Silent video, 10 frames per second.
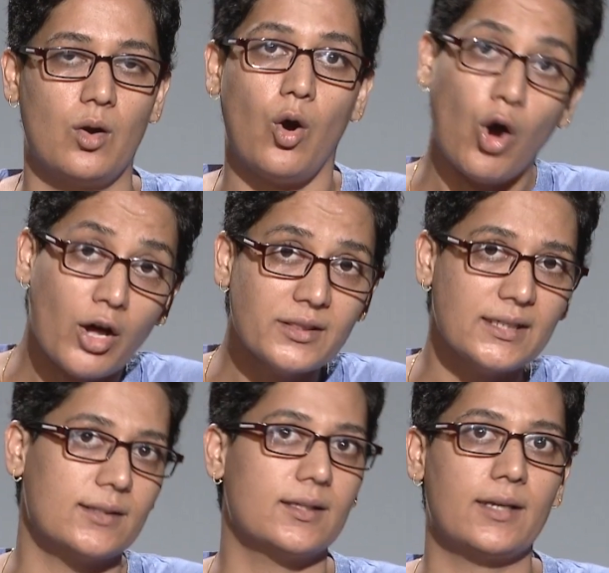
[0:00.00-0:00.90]
On the
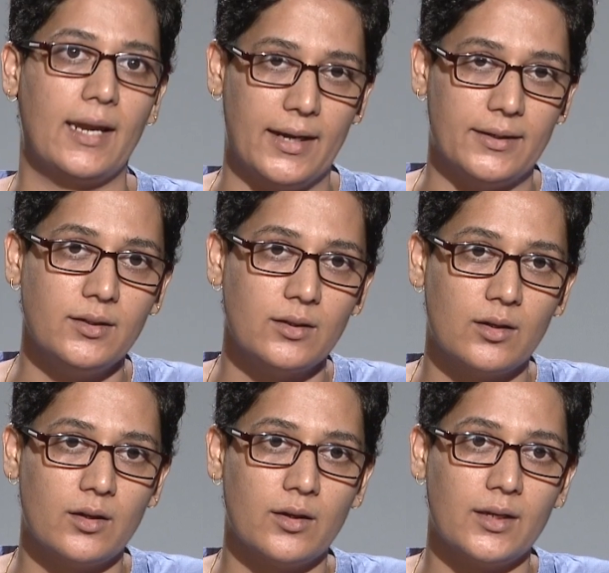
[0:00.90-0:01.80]
other hand,
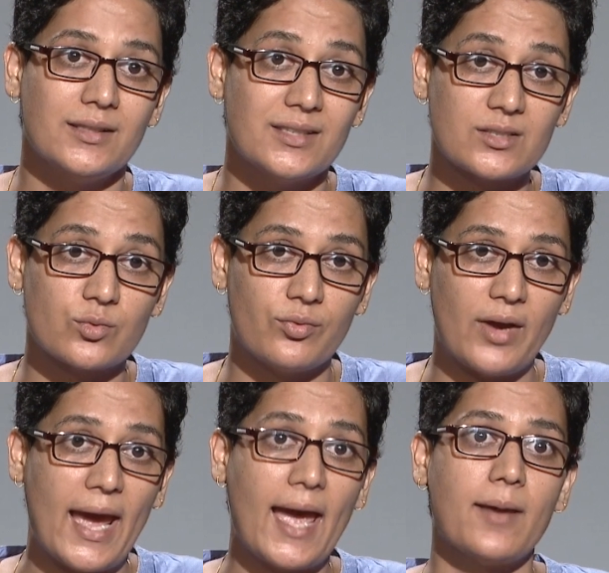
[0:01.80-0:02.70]
in this
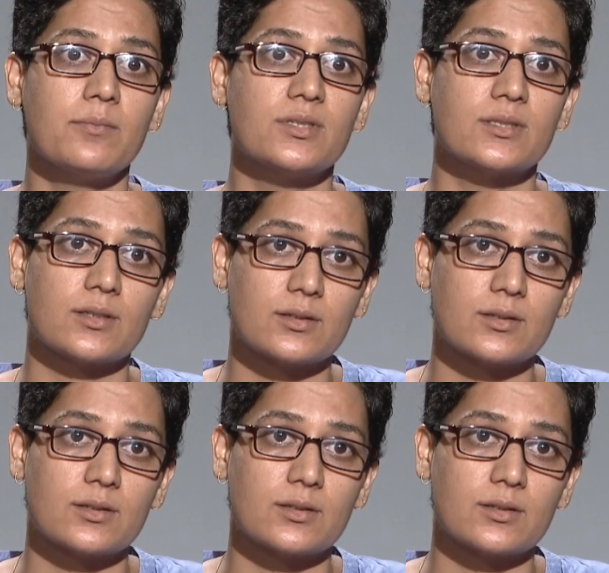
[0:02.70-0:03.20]
VAMS